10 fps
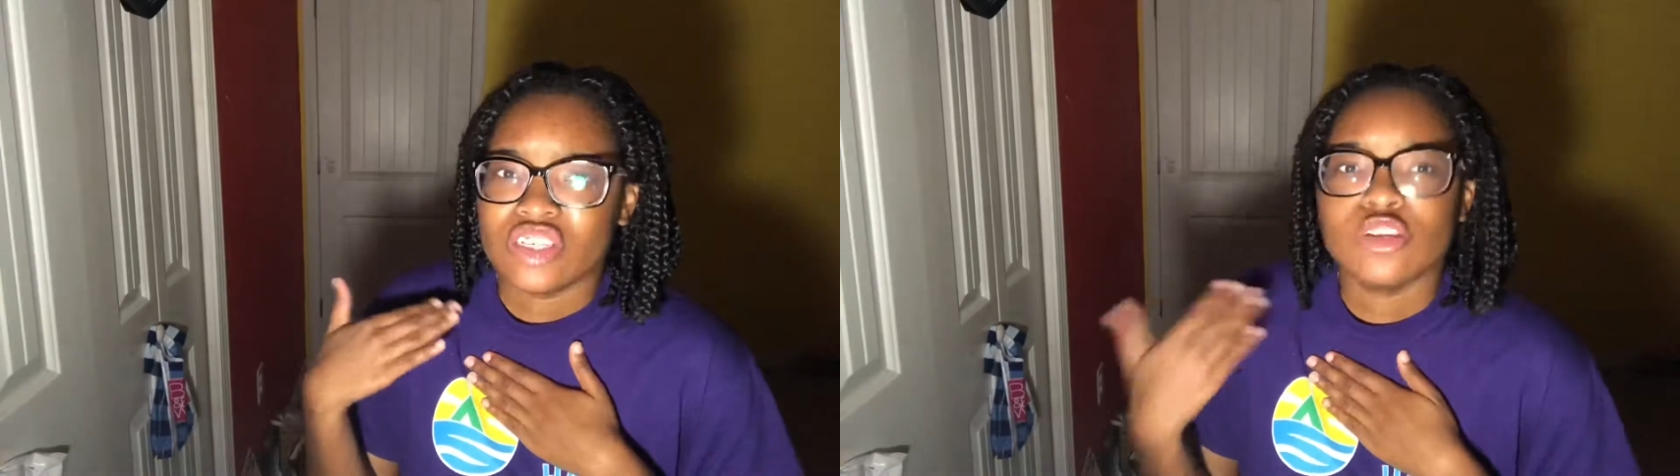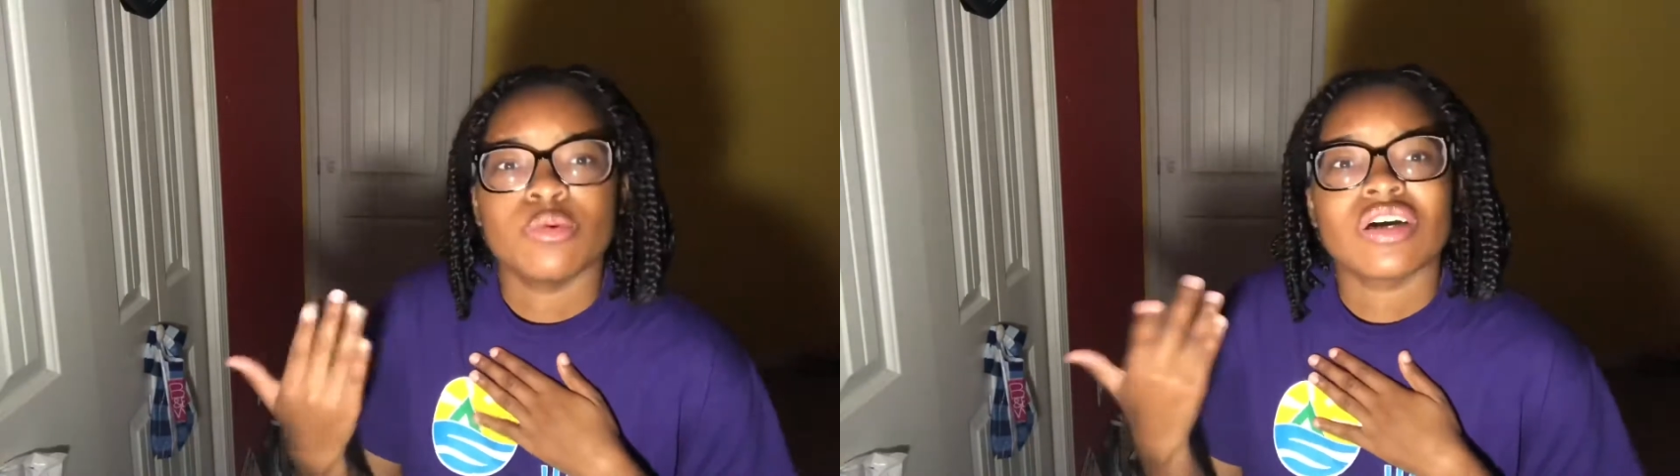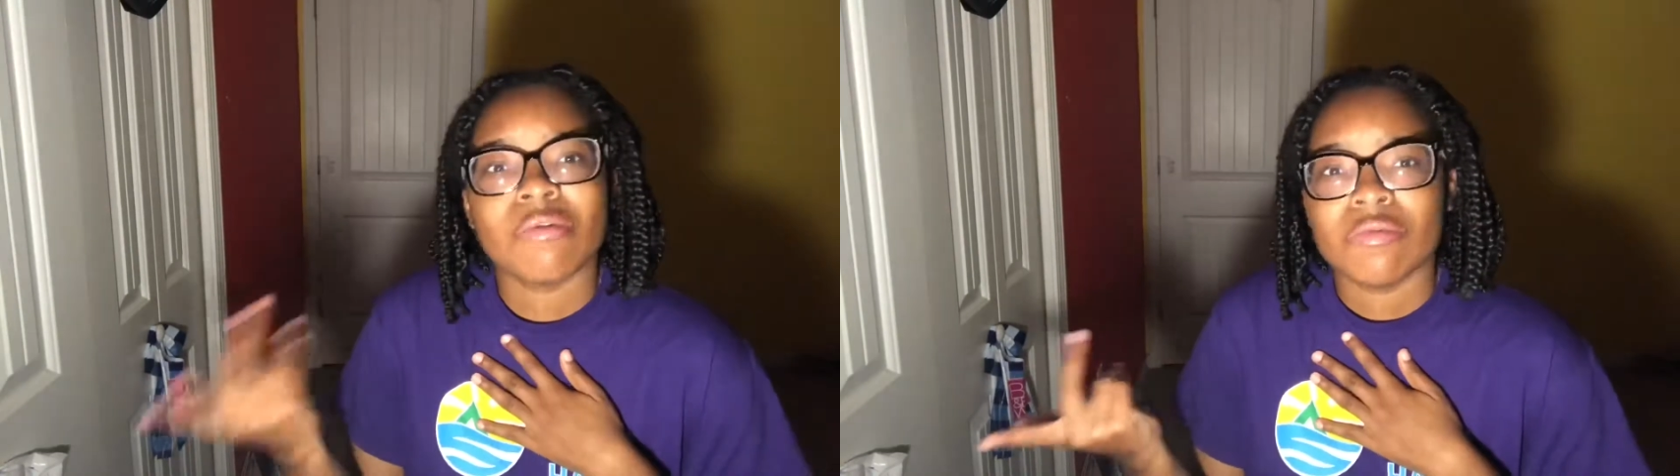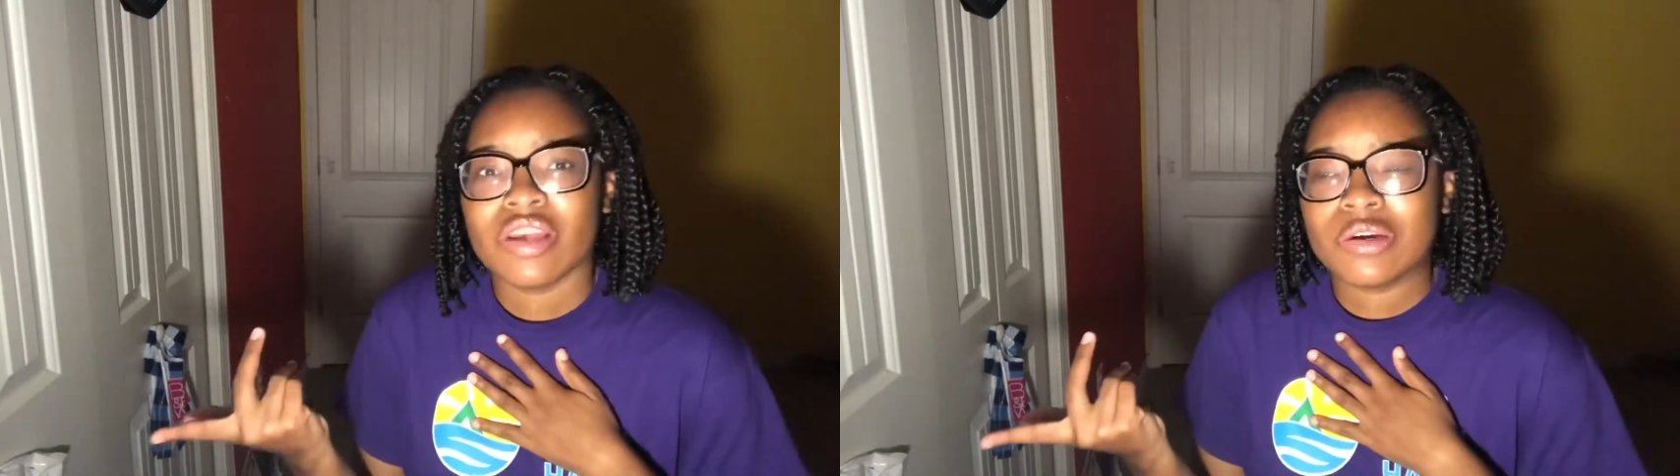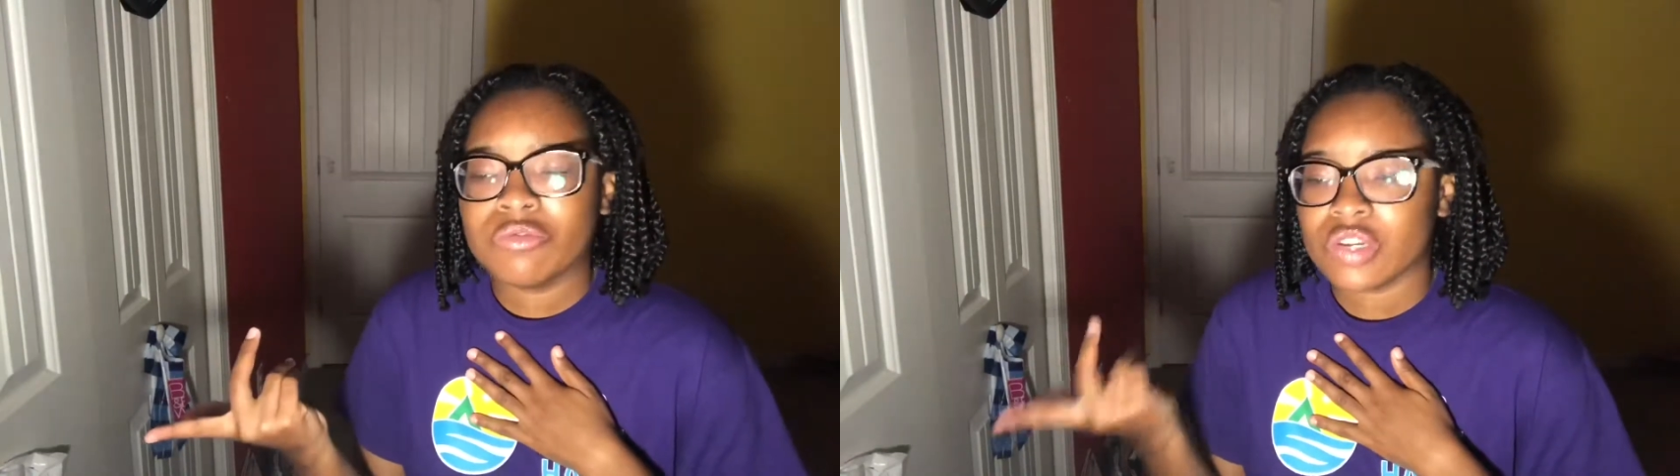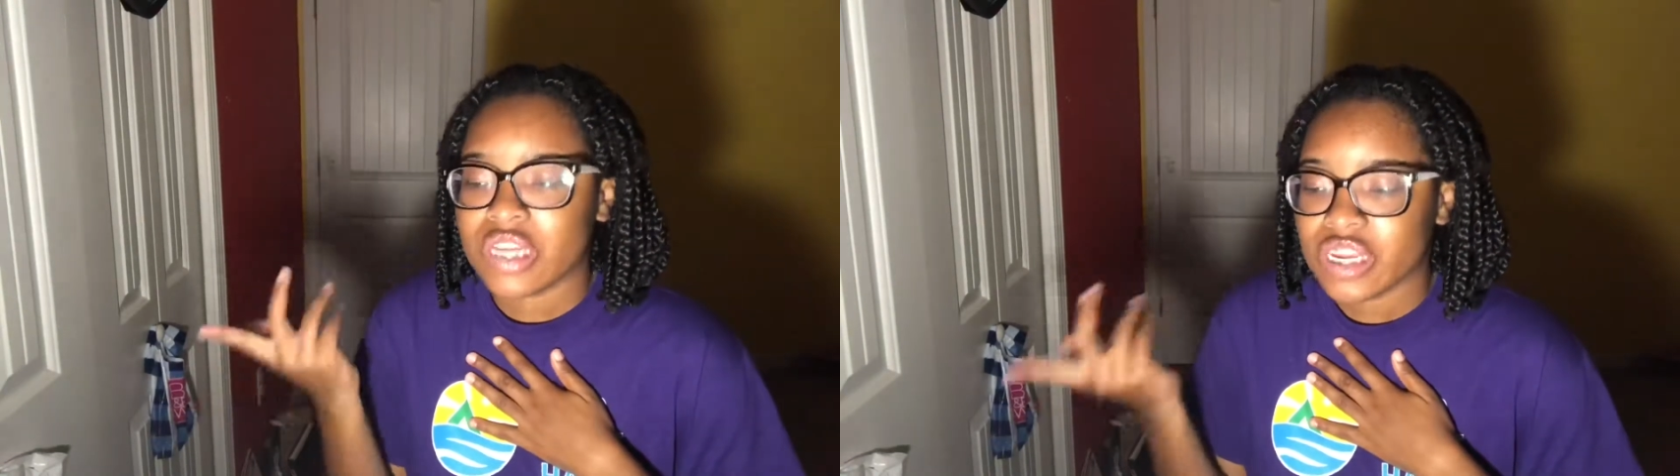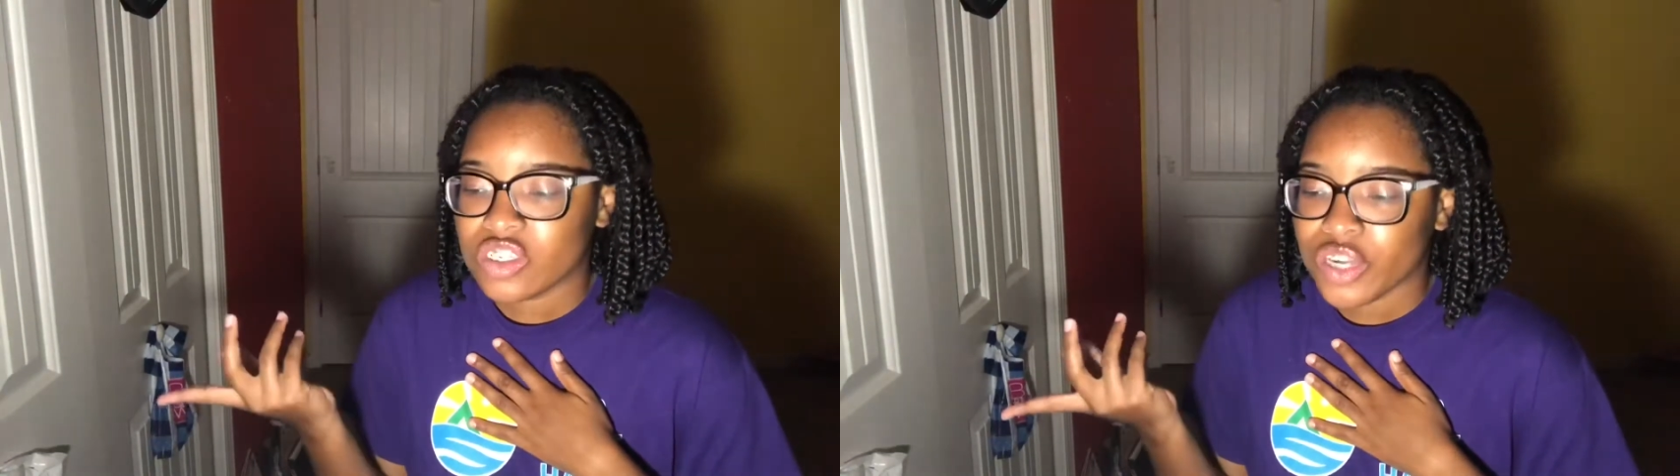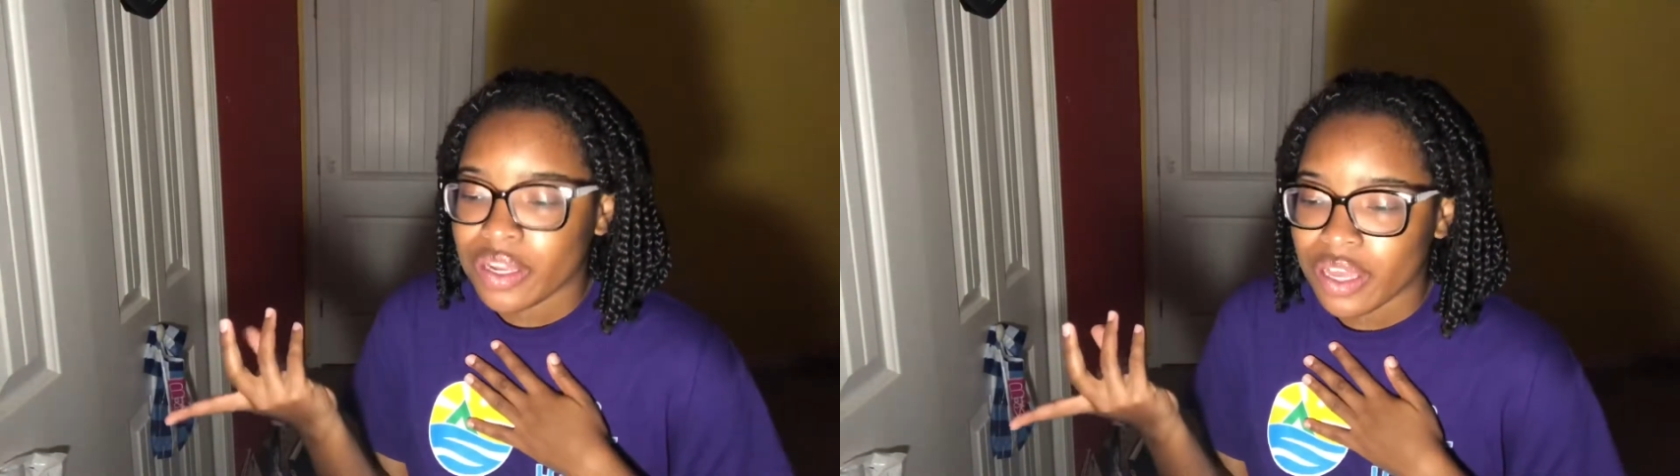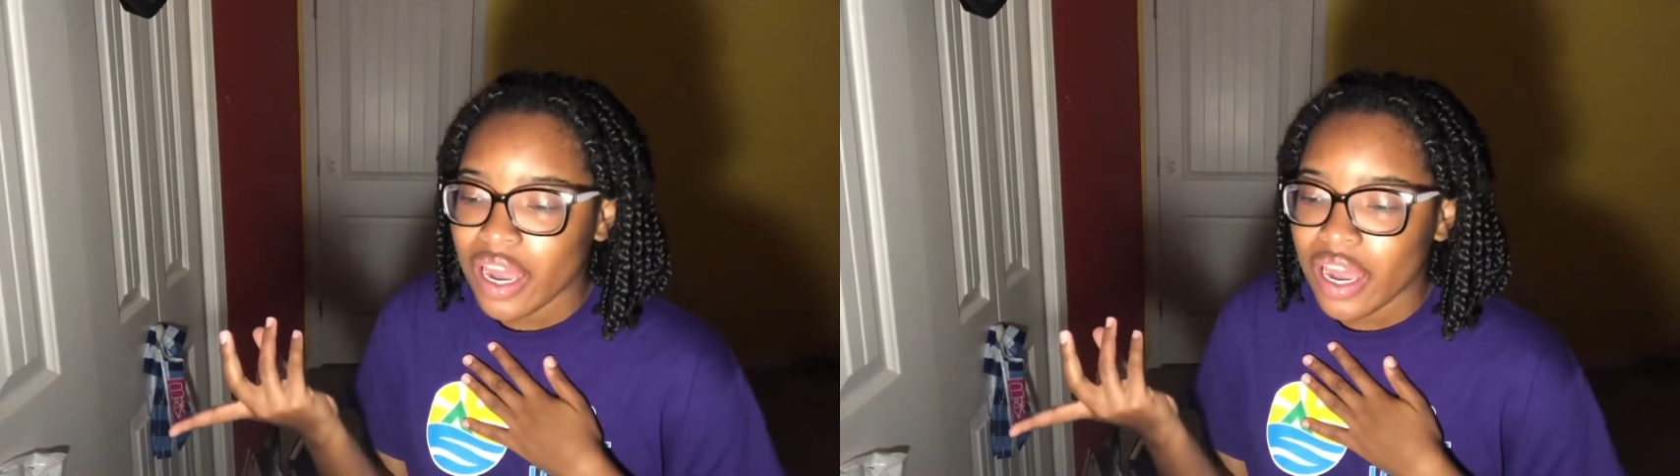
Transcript: she would come up there for lunch